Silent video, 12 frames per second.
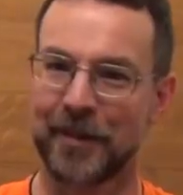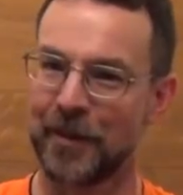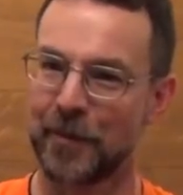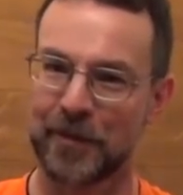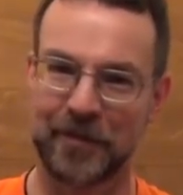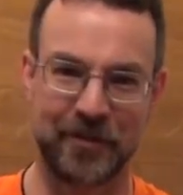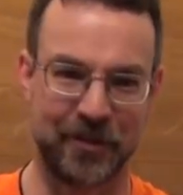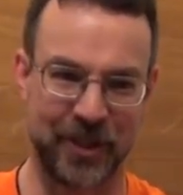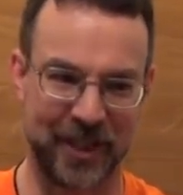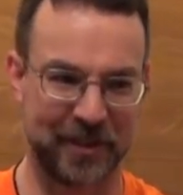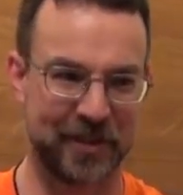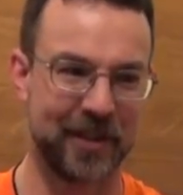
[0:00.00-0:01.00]
So it wasn't
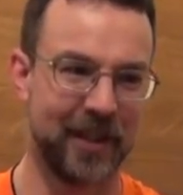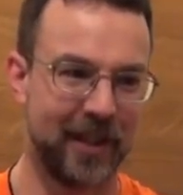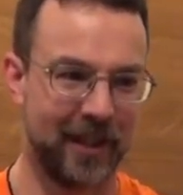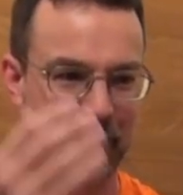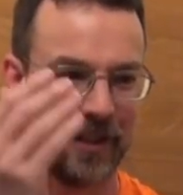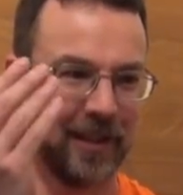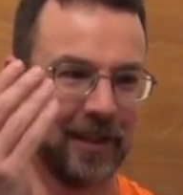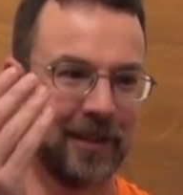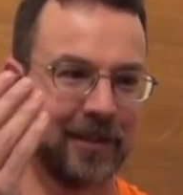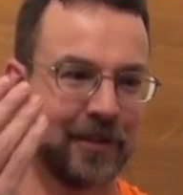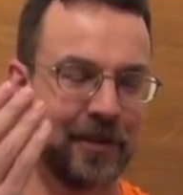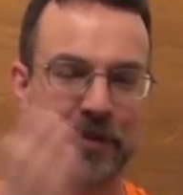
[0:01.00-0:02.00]
just
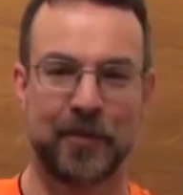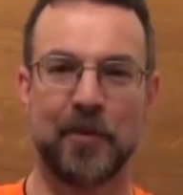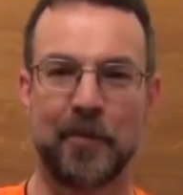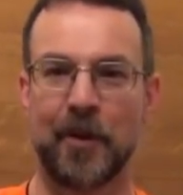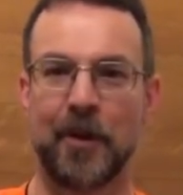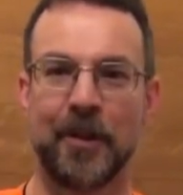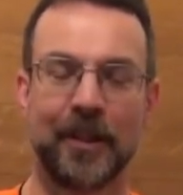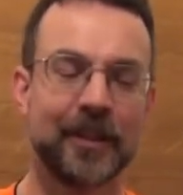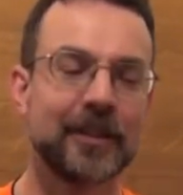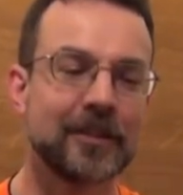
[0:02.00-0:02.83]
smoothbore,